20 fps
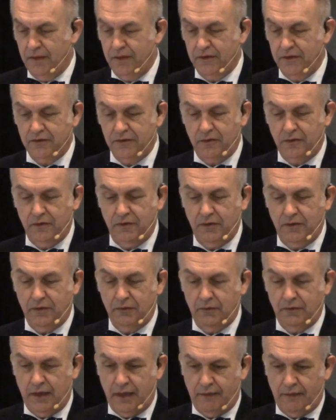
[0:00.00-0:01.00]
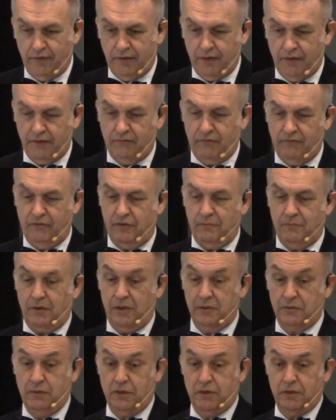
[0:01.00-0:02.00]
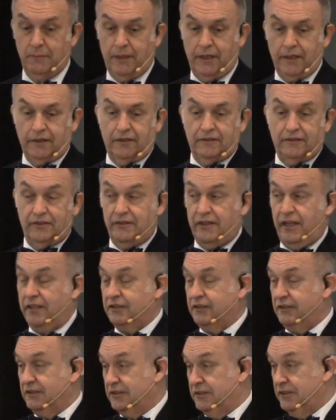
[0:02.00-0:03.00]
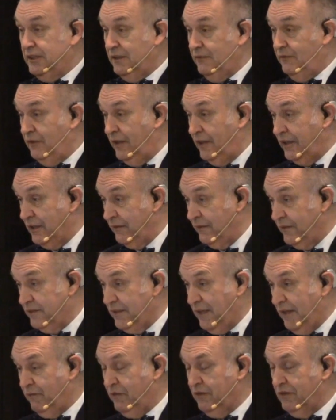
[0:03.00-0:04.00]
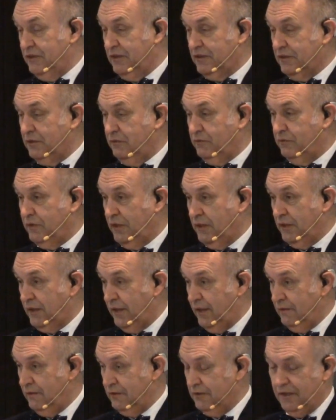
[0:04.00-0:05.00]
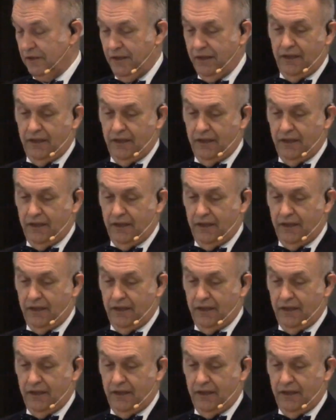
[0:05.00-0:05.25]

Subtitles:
So here we have a football quarterback. This is actually Steve Young of the San Francisco 49ers.